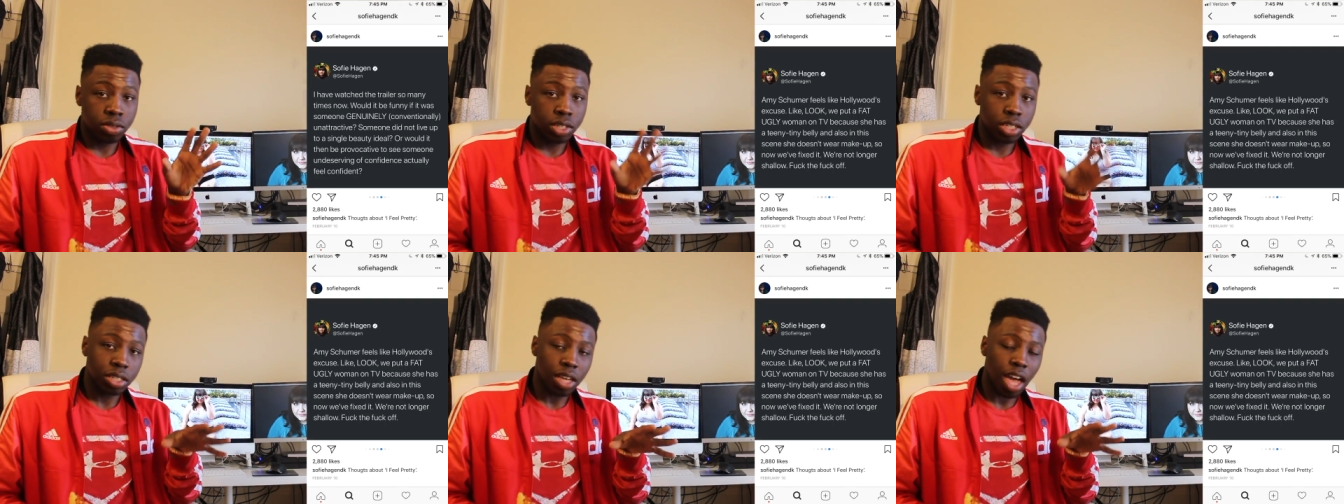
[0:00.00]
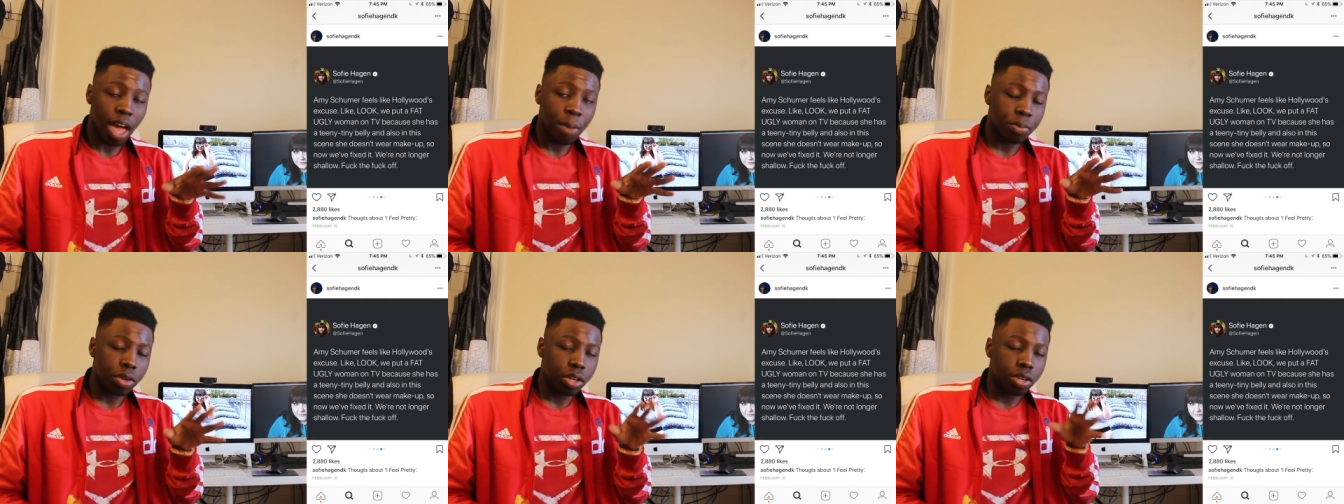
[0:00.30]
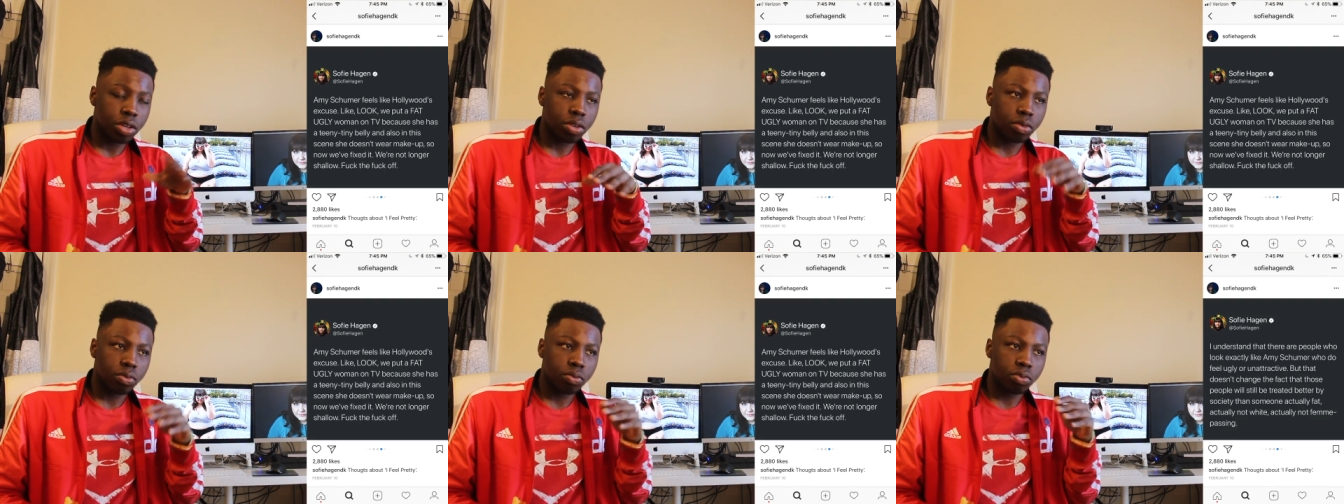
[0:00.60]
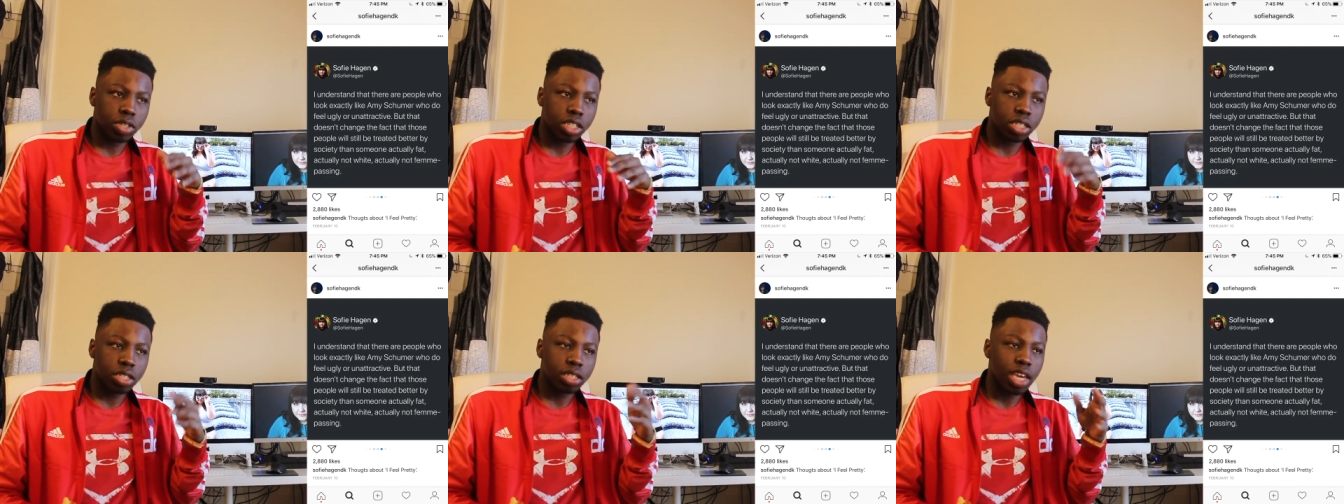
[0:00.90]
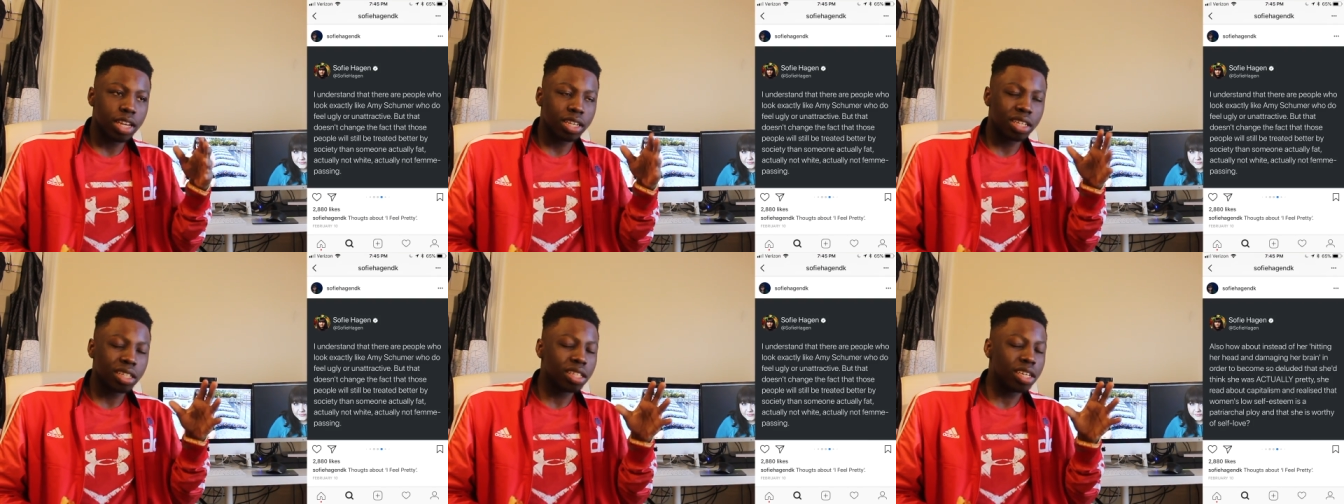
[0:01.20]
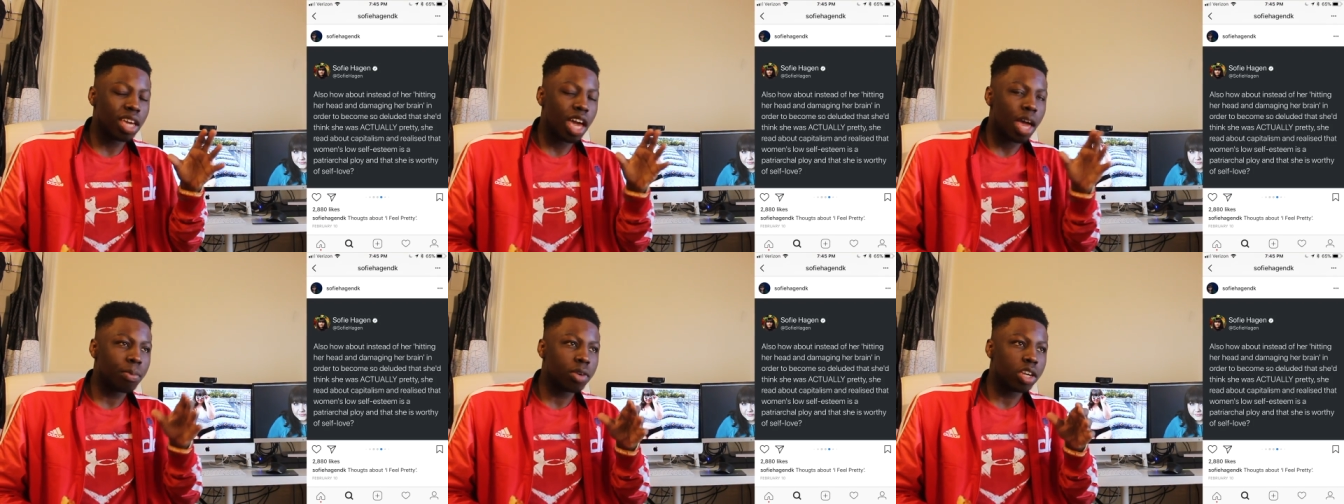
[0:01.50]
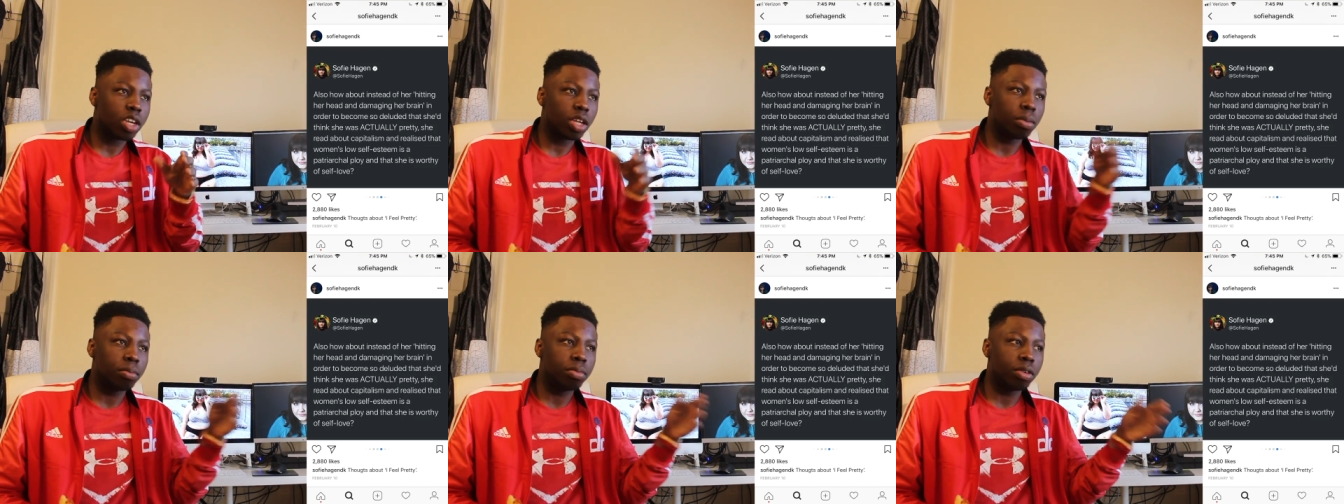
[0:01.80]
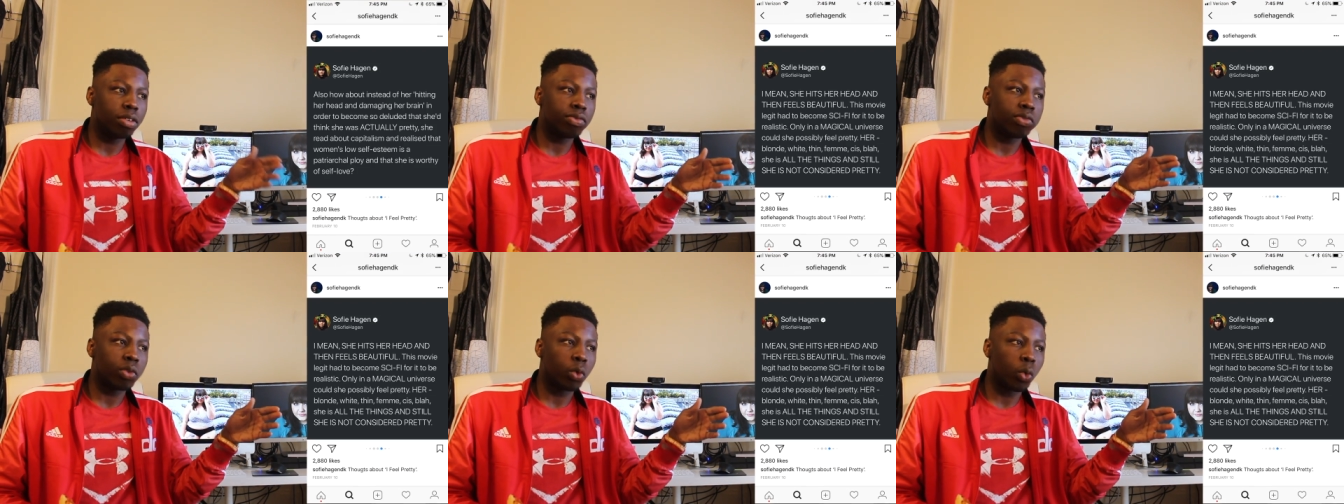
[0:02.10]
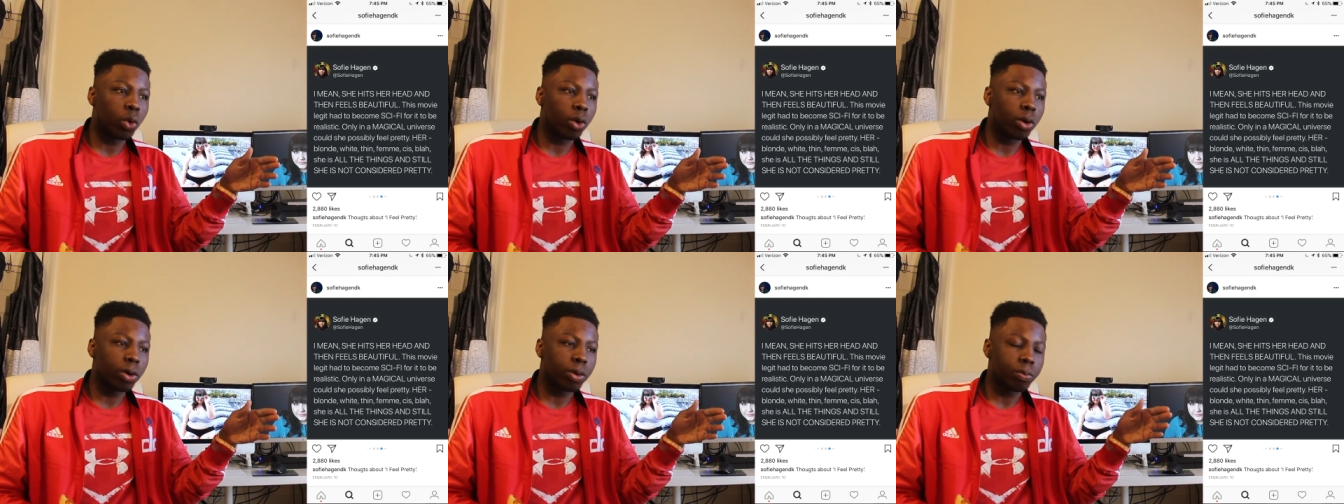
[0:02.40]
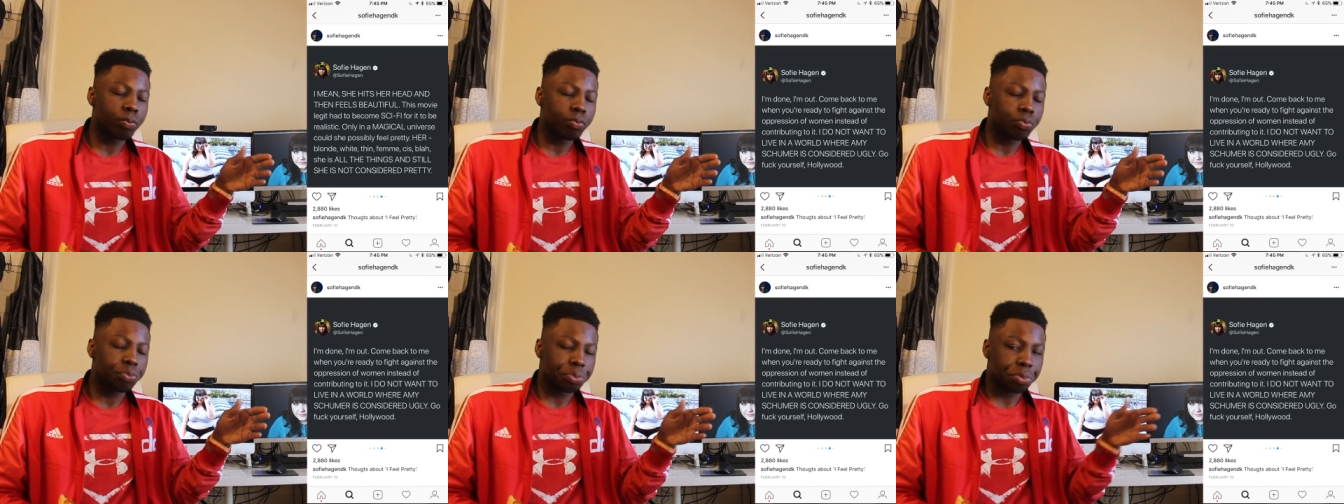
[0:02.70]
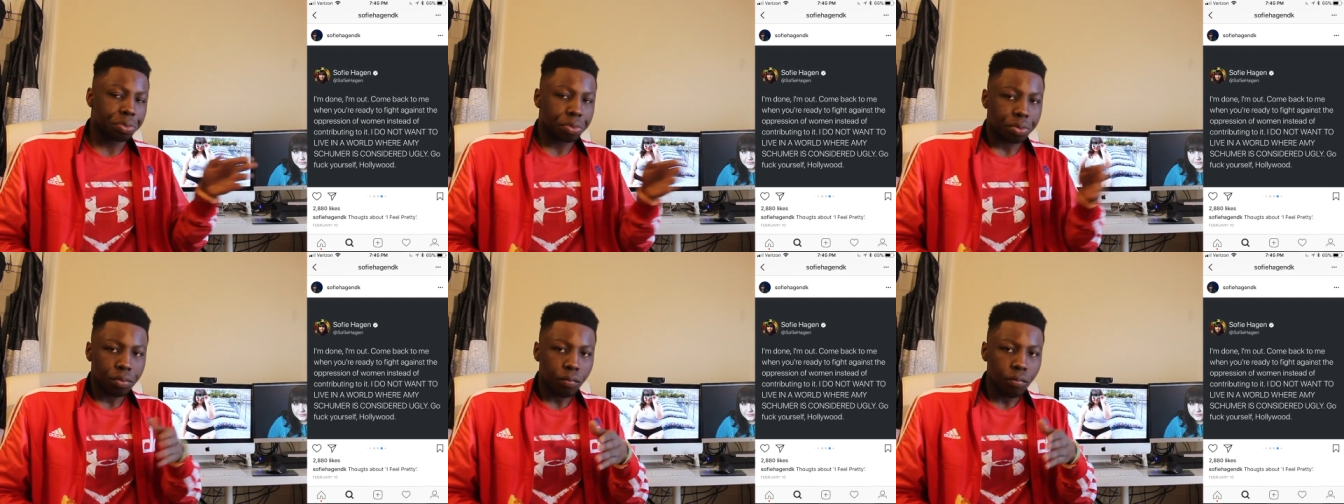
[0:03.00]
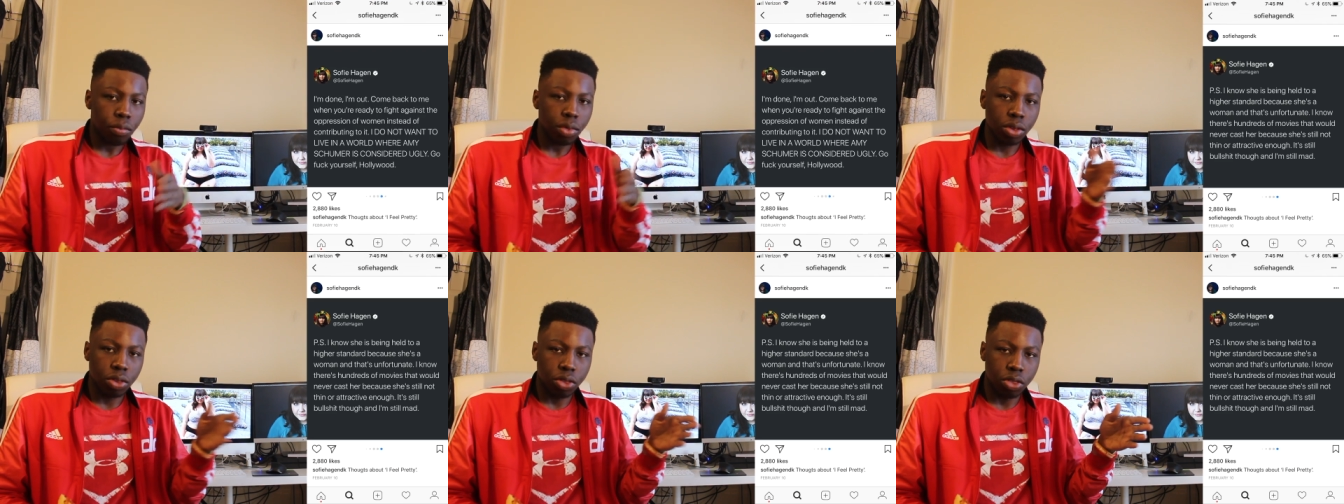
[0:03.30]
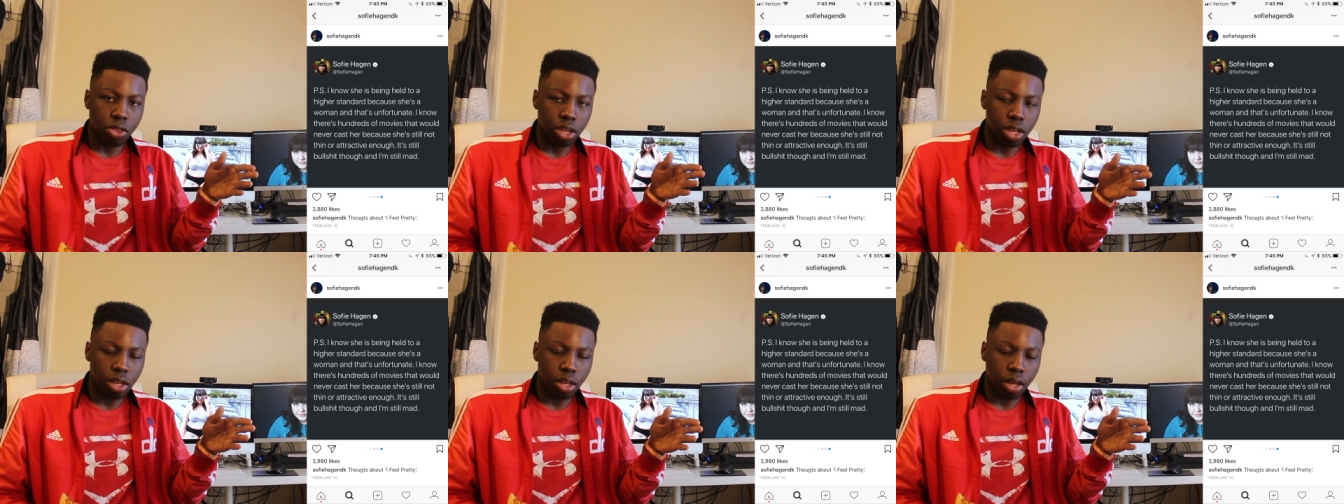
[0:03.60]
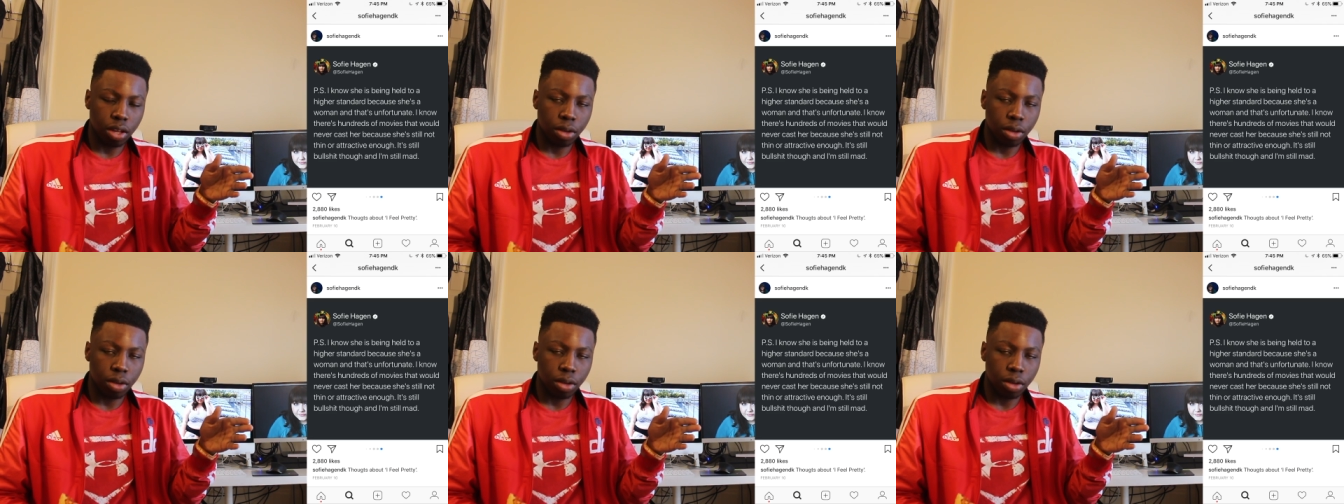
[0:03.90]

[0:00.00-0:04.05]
this technically happened before the